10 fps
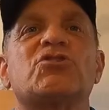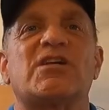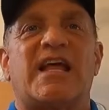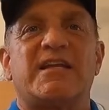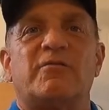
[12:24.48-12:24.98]
she
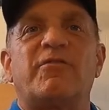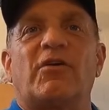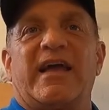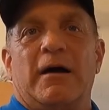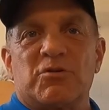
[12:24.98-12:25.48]
said, I didn't feel
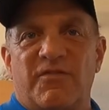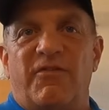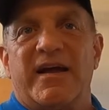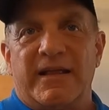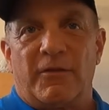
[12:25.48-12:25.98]
like I was
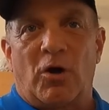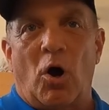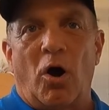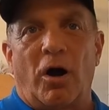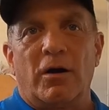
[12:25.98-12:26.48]
fighting the
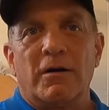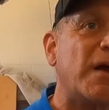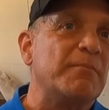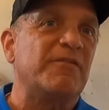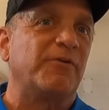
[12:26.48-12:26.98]
car. That
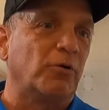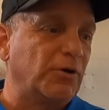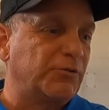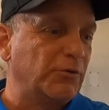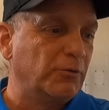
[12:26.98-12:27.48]
made me feel
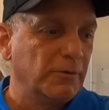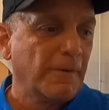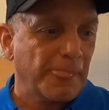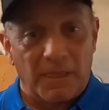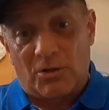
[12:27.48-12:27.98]
good too,
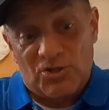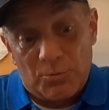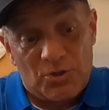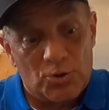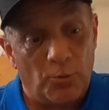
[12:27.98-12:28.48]
because she
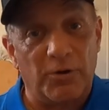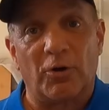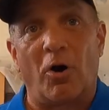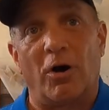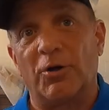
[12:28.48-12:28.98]
was enjoying her
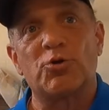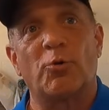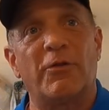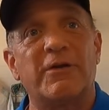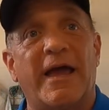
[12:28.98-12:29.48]
car and enjoying the